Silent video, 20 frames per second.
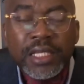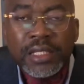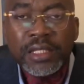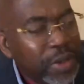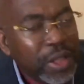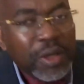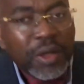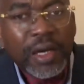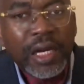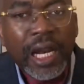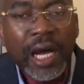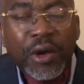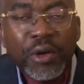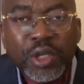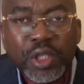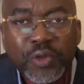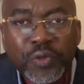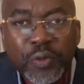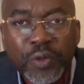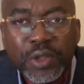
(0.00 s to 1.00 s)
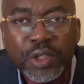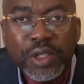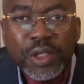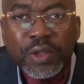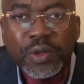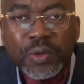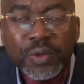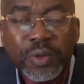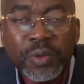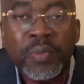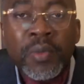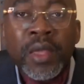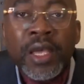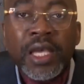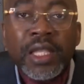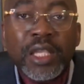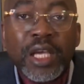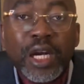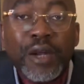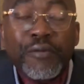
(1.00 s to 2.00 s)
the loudest voice in the room
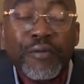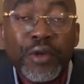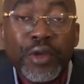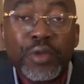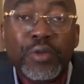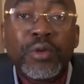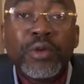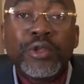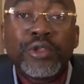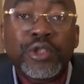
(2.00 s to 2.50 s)
in order for you to